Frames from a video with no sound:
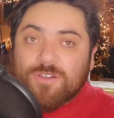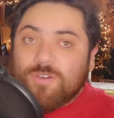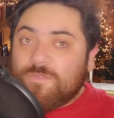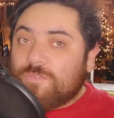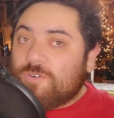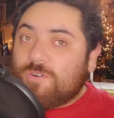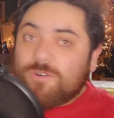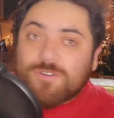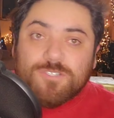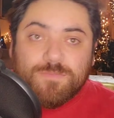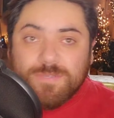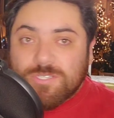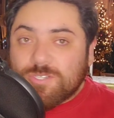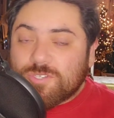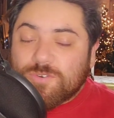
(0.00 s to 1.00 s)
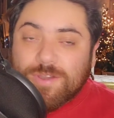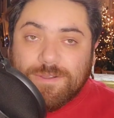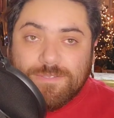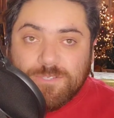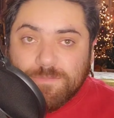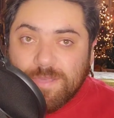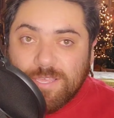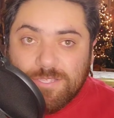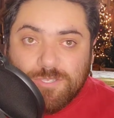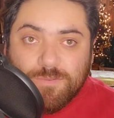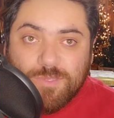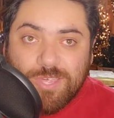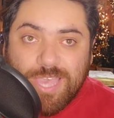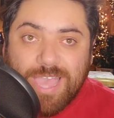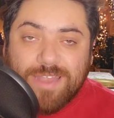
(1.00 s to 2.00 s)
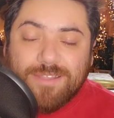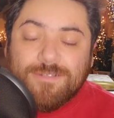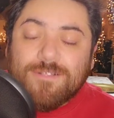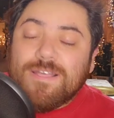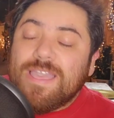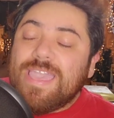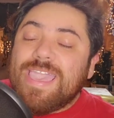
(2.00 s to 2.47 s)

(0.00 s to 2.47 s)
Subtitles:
Of course, be subscribed to my YouTube channel